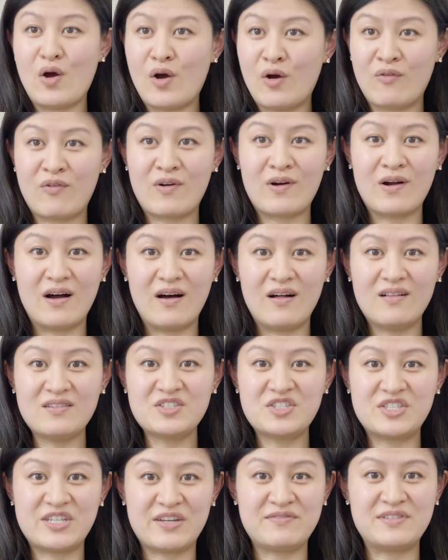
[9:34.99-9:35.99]
Overall,
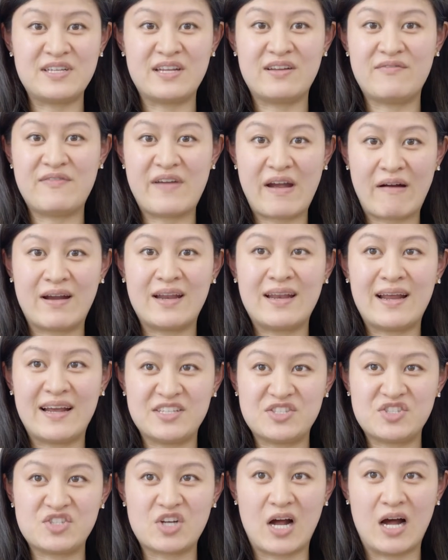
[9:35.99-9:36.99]
Shiv did a very
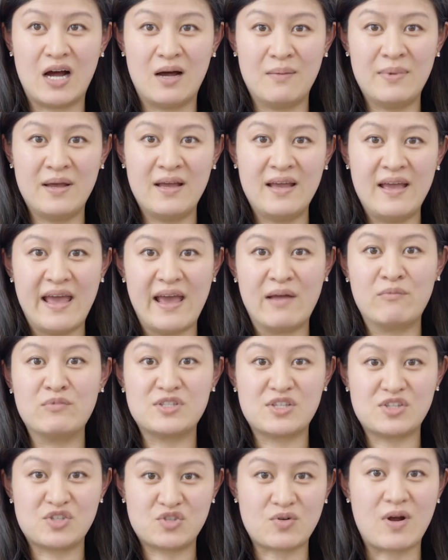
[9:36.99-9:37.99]
nice job and
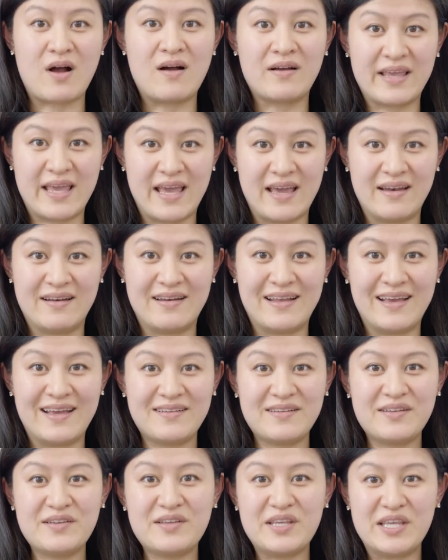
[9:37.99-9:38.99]
was a strong candidate.